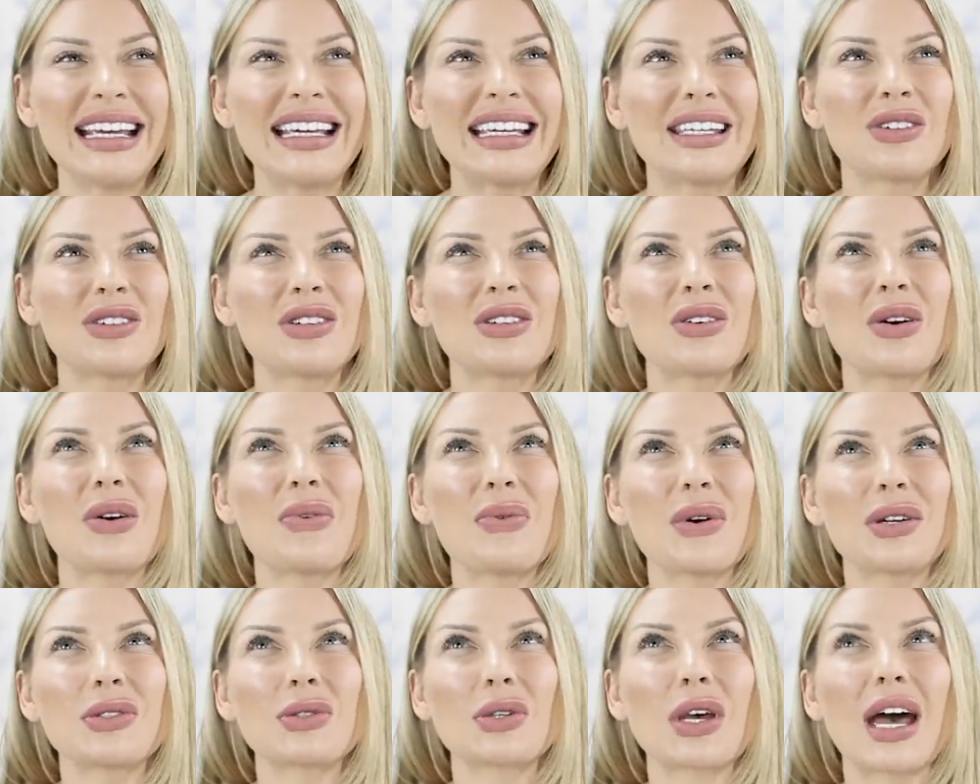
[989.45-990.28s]
You don't
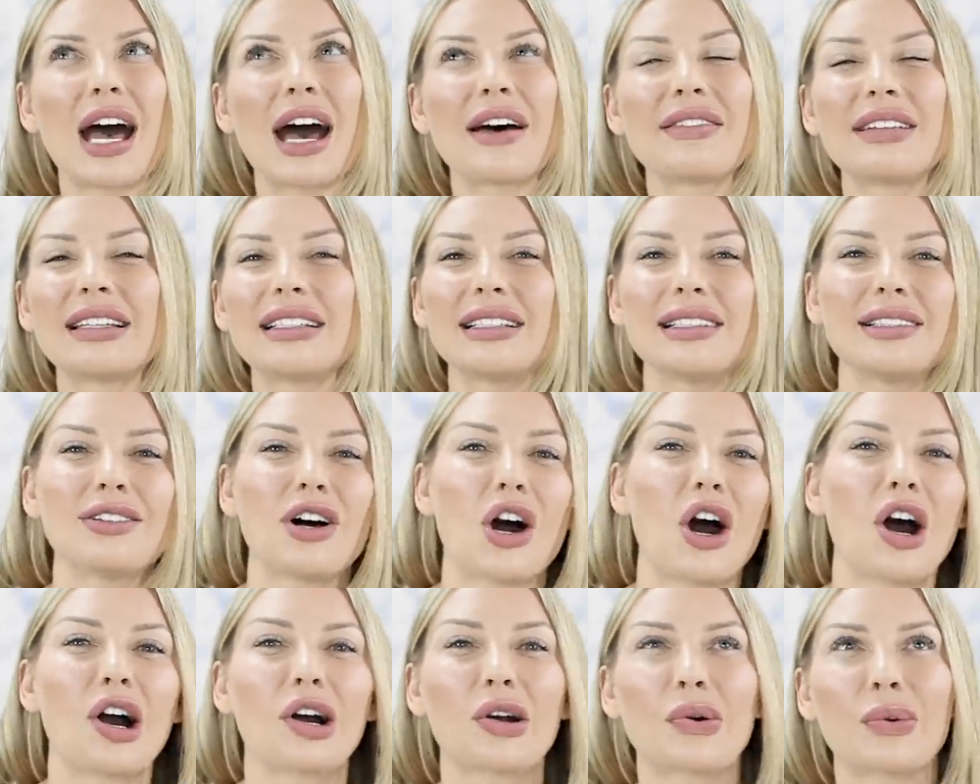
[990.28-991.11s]
want to have that little
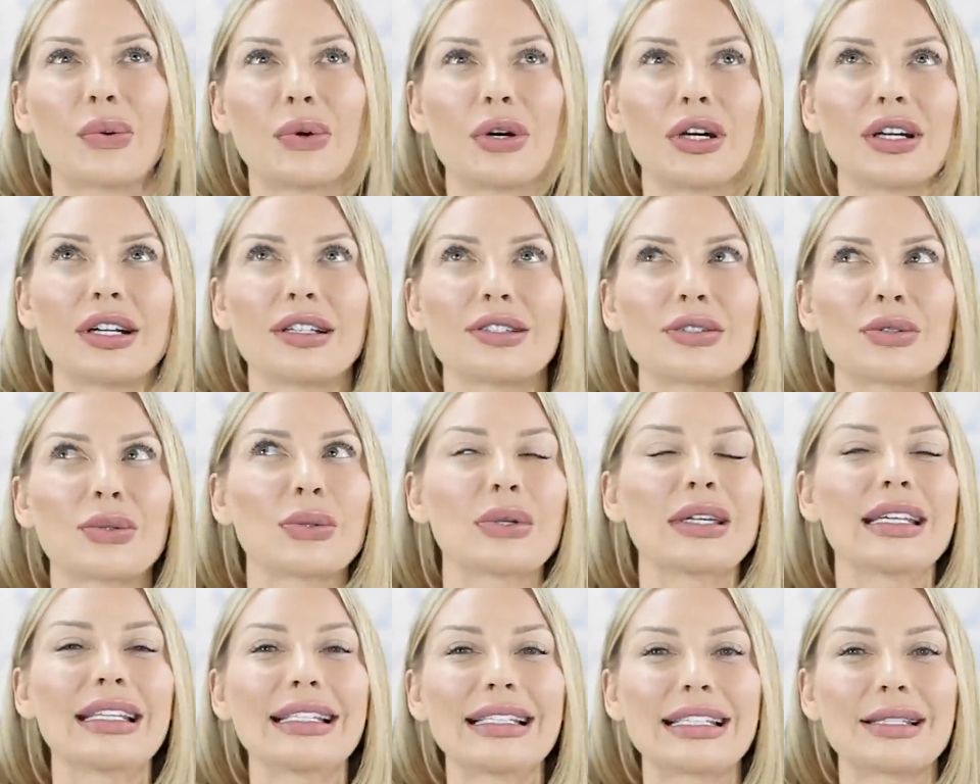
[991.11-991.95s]
awkward, too
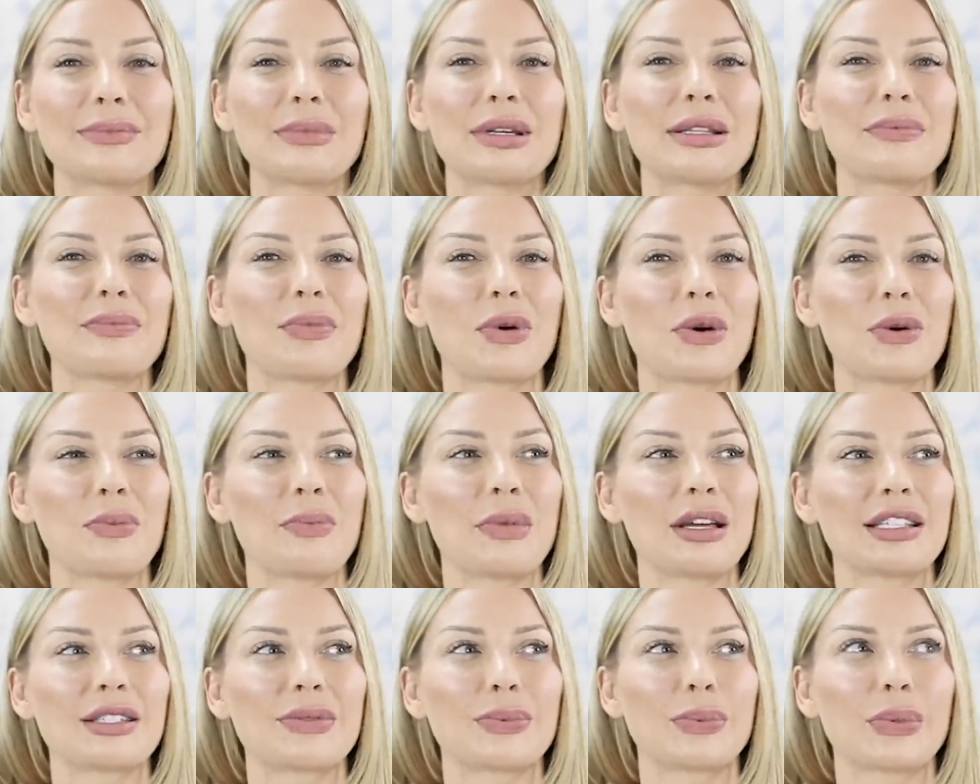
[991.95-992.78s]
intimate
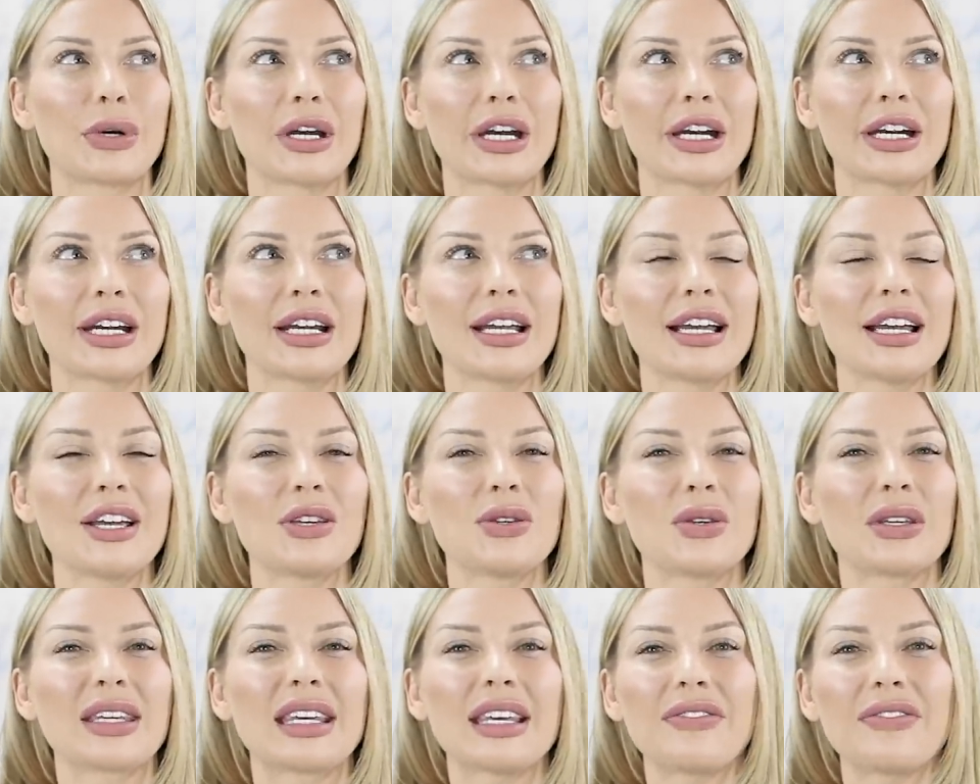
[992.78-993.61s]
moment where
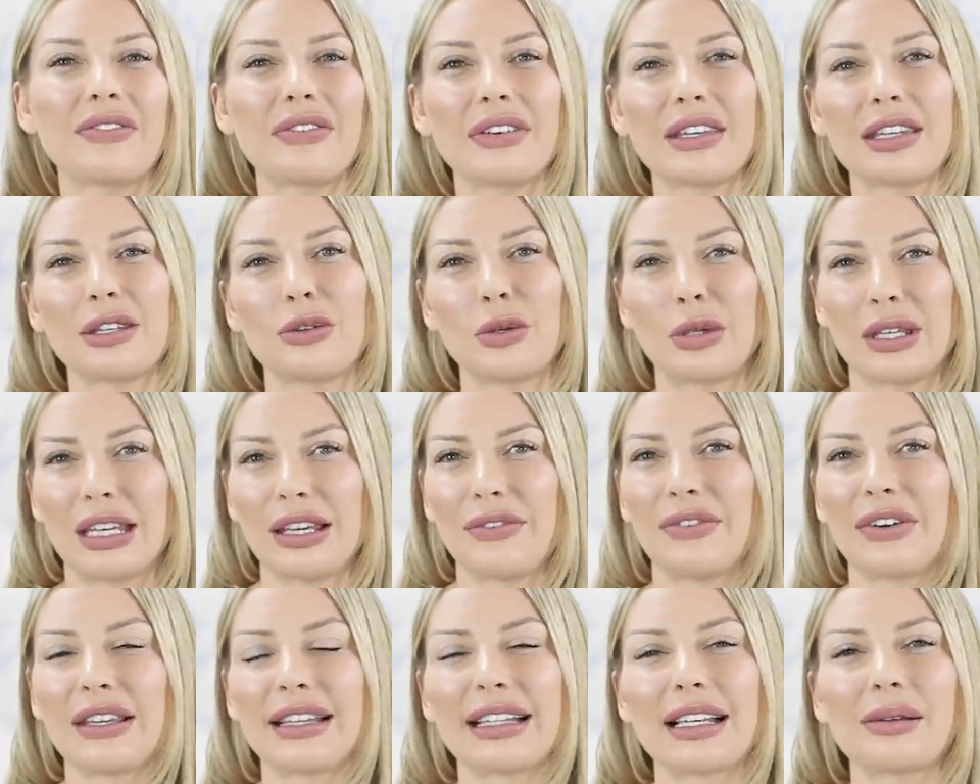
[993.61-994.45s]
you're
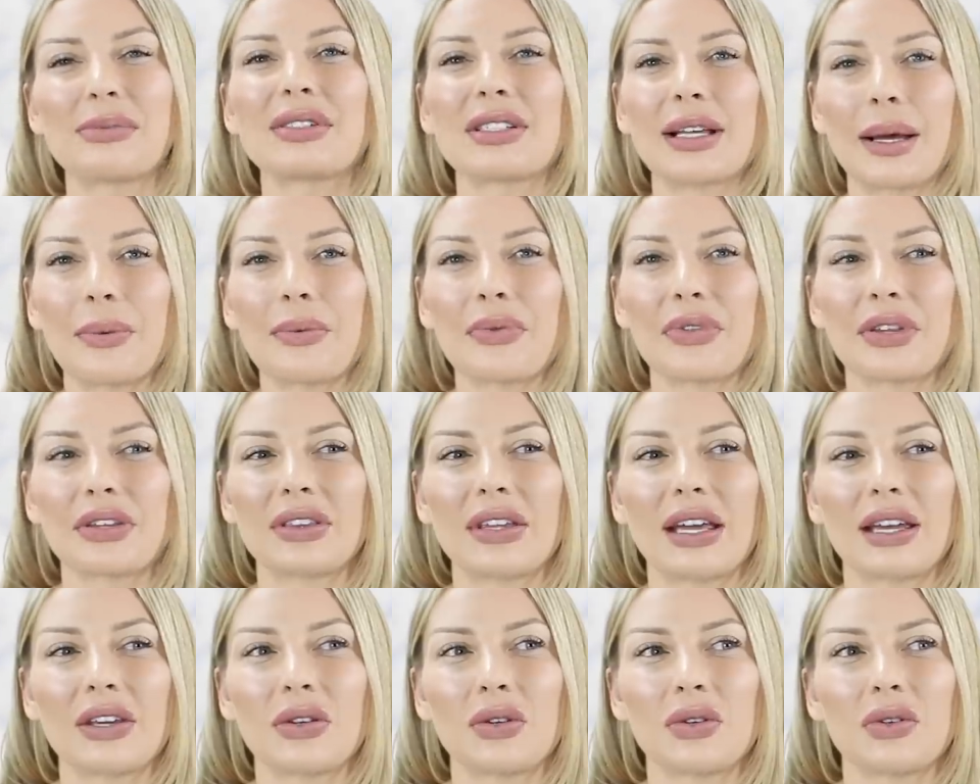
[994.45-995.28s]
giving them something
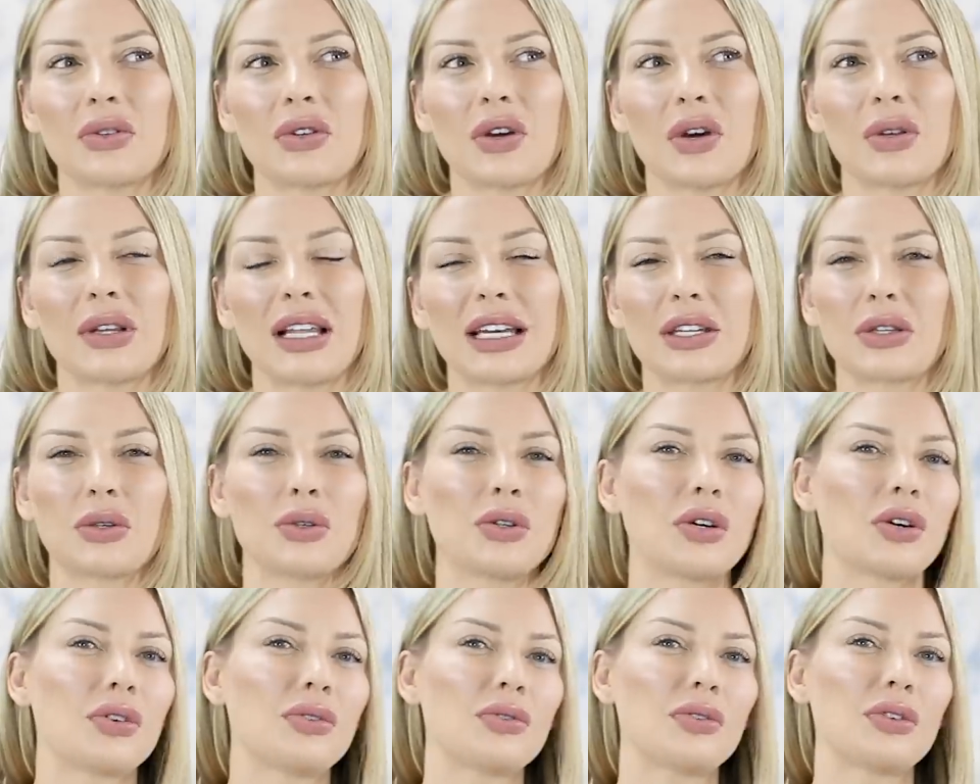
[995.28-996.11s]
that, you know, like, you
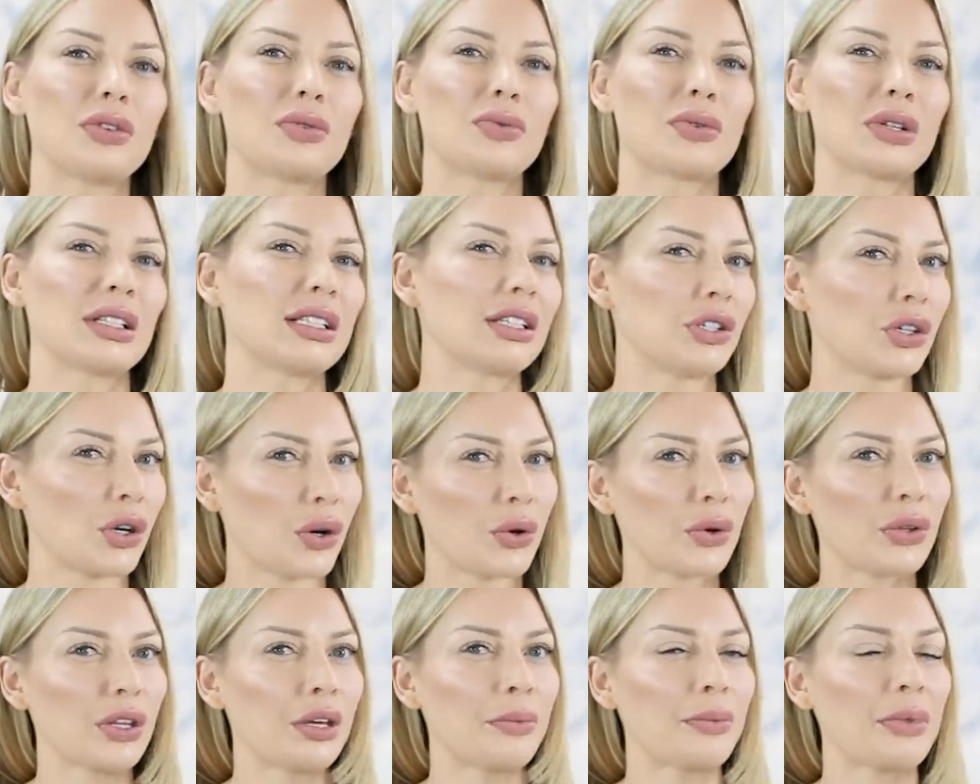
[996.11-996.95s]
don't really
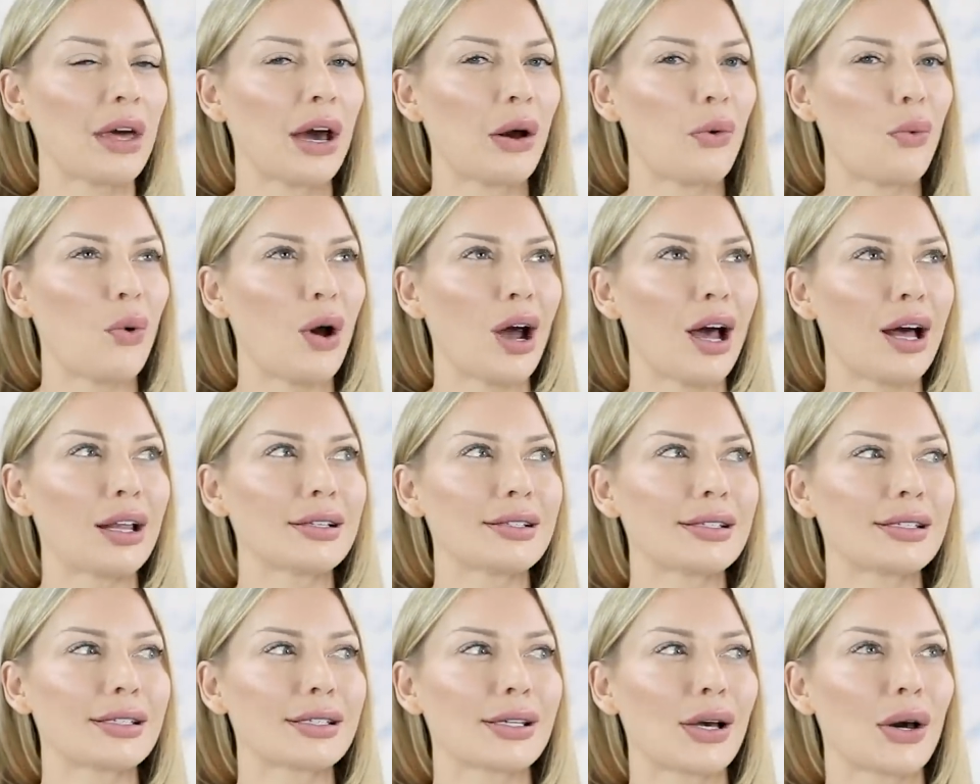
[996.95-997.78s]
know them that
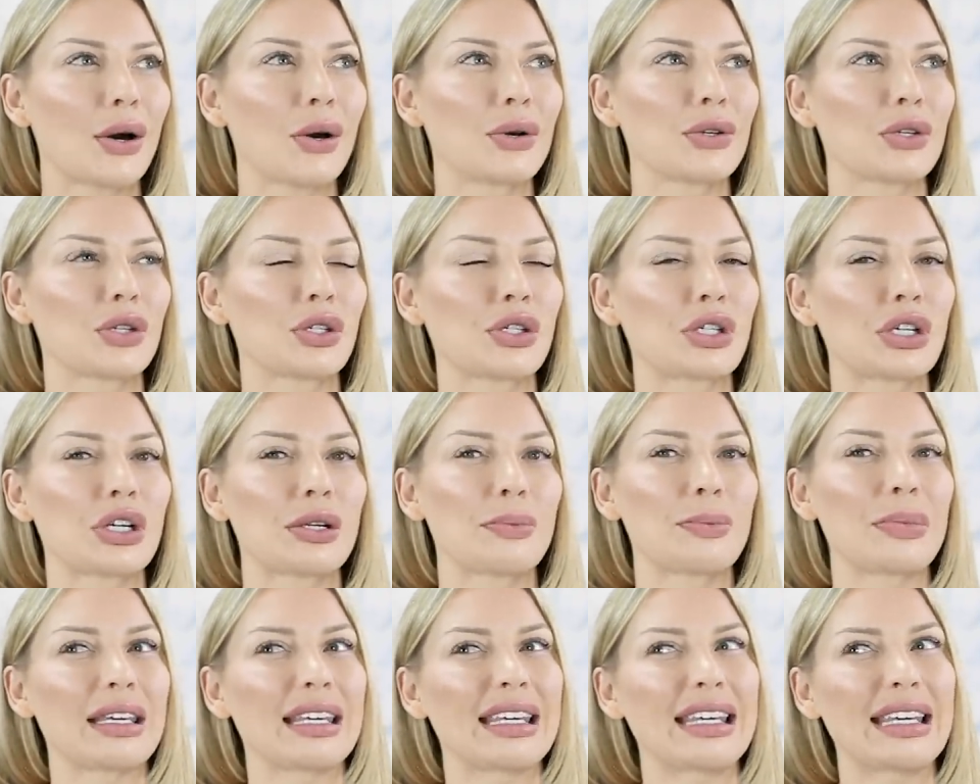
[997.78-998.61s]
well, so you
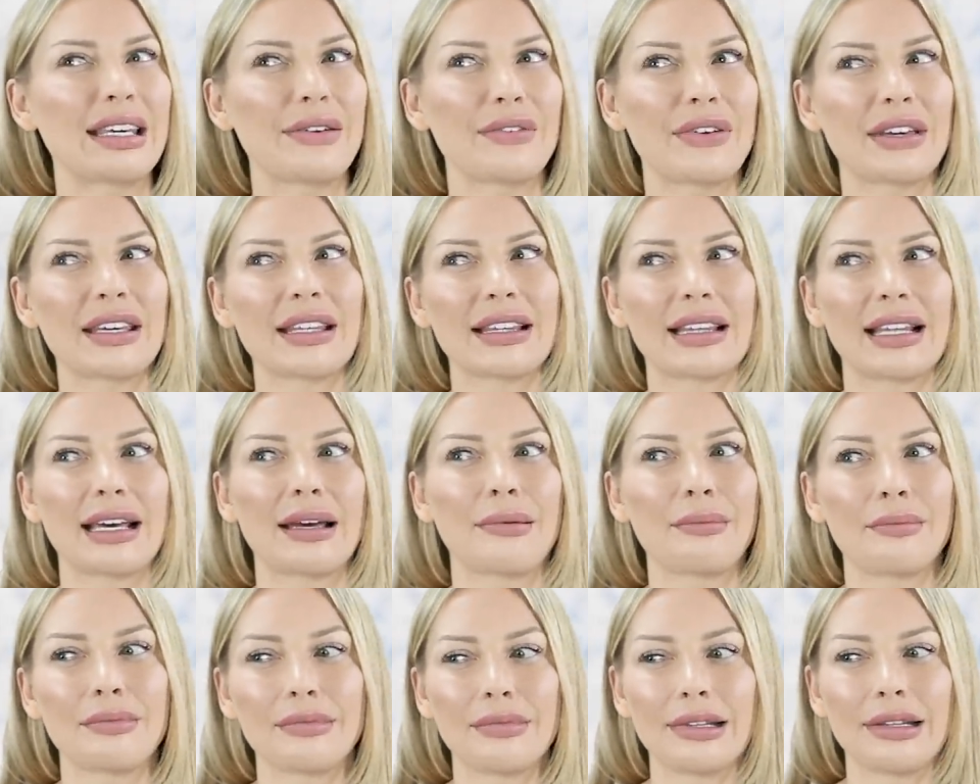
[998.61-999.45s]
shouldn't be giving
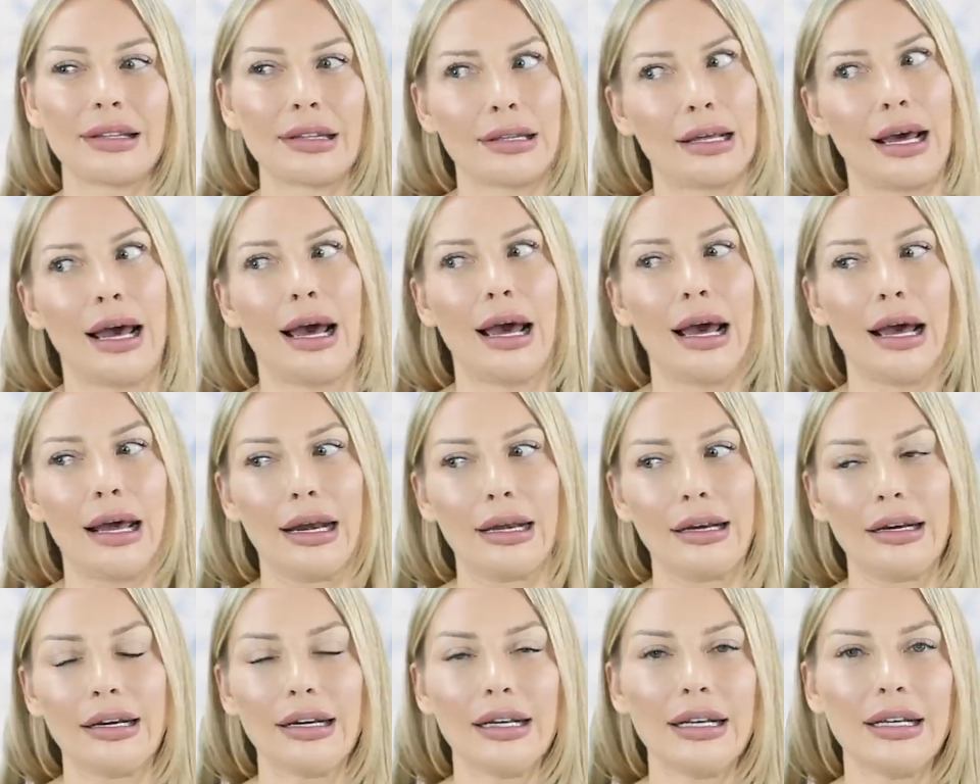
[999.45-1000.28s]
them
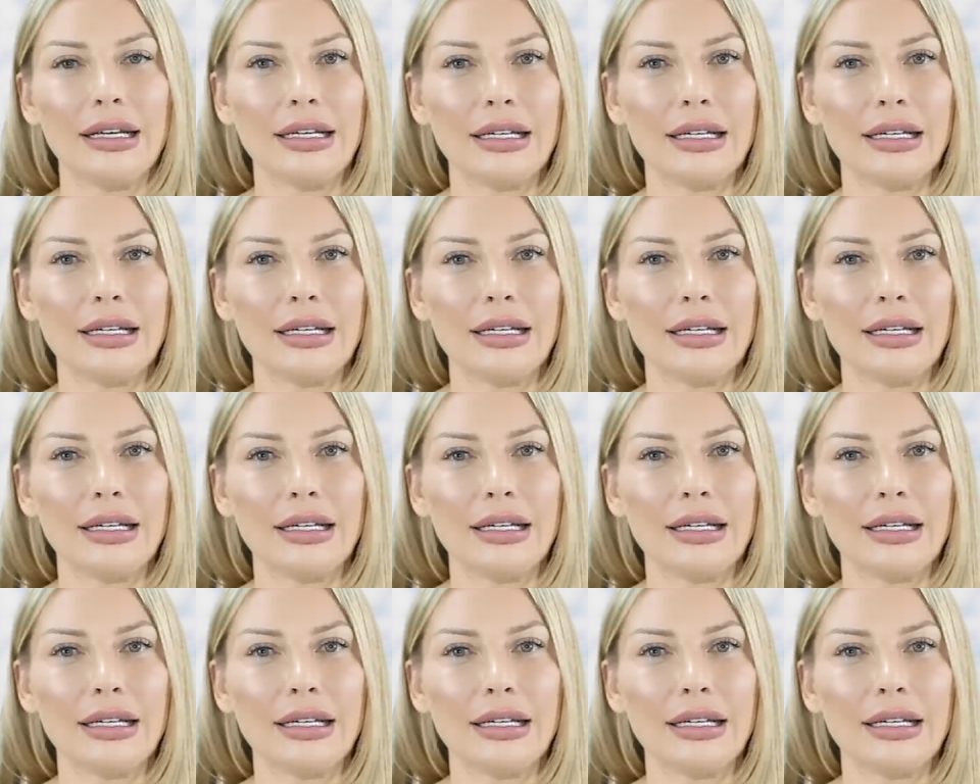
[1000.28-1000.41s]
that.